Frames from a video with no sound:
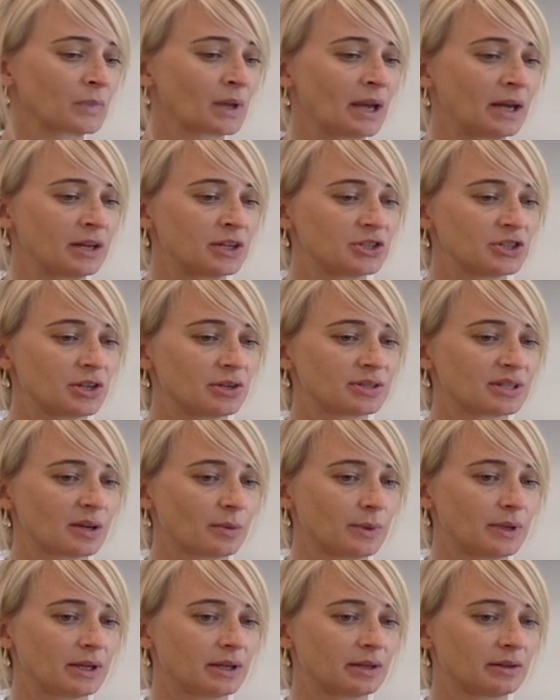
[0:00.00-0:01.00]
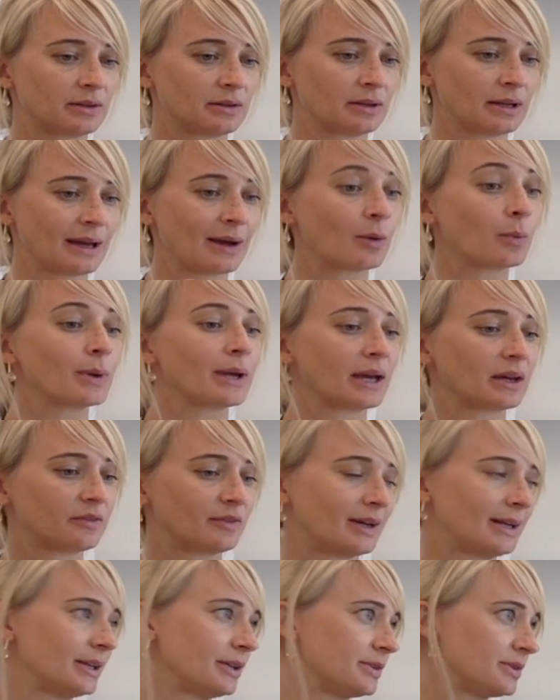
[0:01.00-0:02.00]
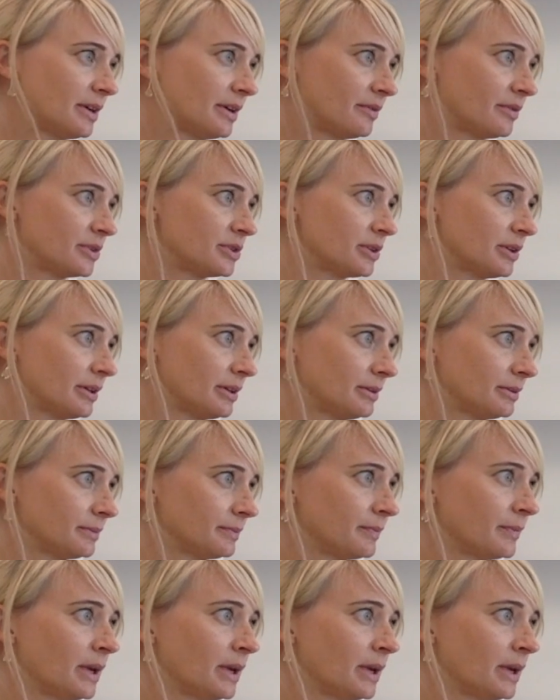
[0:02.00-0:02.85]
and it shows how we add value to every child.